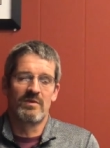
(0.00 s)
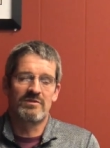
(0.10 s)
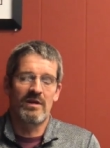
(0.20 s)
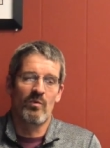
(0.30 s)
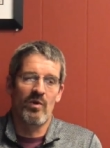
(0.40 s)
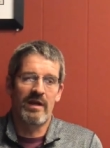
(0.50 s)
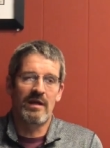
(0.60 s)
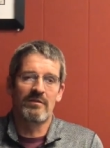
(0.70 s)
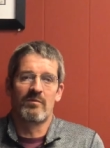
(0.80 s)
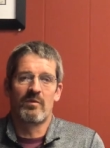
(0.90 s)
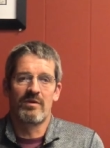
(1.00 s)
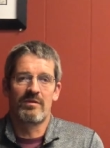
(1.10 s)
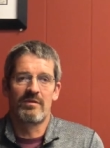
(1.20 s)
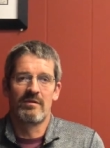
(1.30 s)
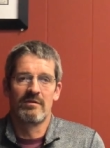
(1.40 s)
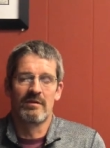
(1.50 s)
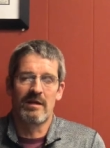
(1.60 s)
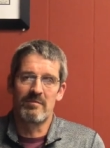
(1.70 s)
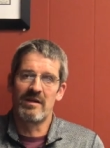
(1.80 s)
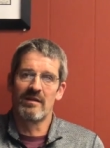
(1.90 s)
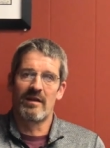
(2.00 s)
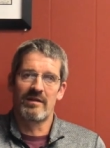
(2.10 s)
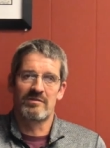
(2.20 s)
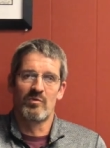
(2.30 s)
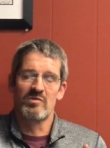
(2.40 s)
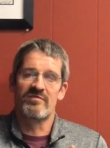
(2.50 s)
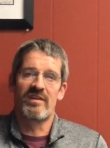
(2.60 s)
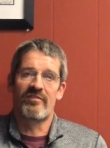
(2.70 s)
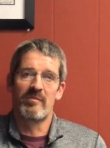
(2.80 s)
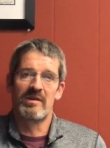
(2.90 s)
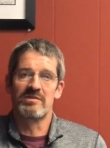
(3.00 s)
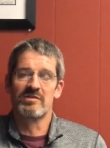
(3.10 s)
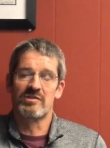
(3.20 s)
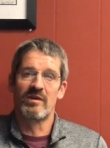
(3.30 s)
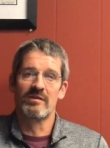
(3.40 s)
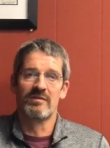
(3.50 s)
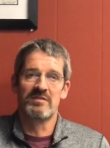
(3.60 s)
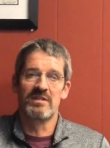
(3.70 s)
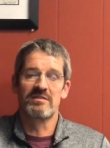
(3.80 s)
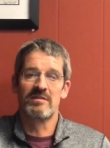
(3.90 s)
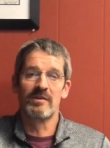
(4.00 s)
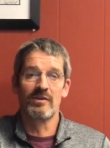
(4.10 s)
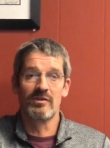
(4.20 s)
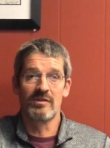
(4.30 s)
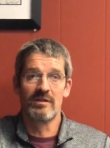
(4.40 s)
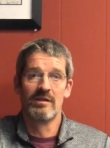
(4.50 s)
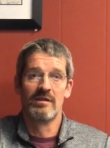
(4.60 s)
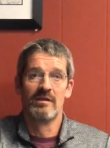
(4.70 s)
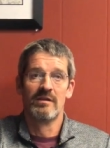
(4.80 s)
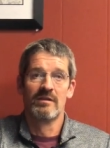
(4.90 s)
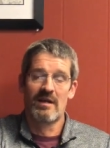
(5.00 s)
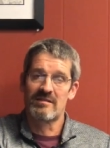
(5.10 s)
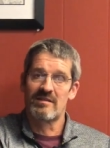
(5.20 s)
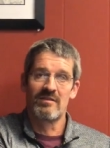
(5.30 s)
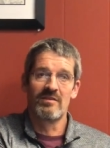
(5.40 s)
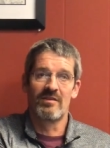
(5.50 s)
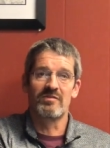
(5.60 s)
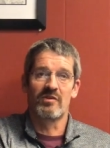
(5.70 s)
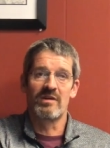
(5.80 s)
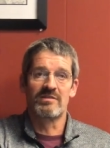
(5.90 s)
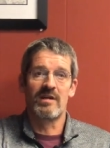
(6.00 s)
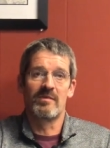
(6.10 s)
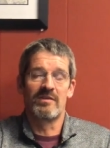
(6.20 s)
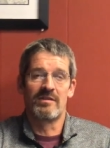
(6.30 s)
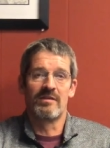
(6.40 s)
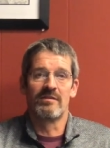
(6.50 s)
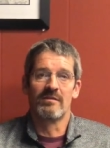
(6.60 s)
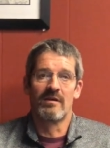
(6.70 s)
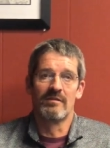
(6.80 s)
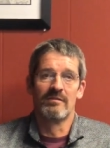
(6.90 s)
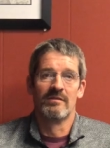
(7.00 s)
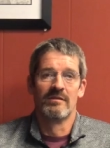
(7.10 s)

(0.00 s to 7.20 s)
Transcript: We try to work out with, like Megan likes words of affirmation. So if she does something good, I say, that's a great job that you did on